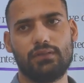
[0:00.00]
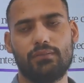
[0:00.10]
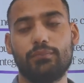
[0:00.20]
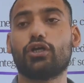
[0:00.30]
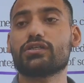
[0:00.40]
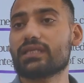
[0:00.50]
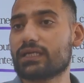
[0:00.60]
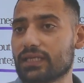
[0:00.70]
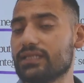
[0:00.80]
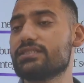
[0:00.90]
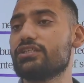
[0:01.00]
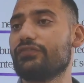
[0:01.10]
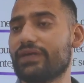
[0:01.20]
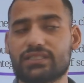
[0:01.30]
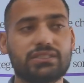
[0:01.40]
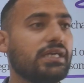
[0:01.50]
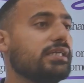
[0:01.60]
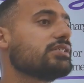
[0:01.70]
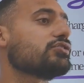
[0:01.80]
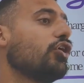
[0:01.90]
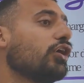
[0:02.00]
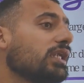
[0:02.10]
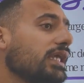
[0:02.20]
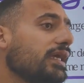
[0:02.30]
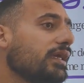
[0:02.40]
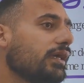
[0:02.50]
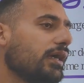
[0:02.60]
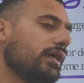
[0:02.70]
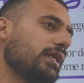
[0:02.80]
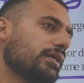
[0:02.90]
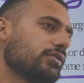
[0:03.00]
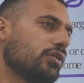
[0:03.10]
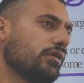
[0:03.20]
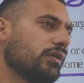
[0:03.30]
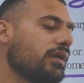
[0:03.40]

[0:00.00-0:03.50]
Because the currency of exchange is only electron.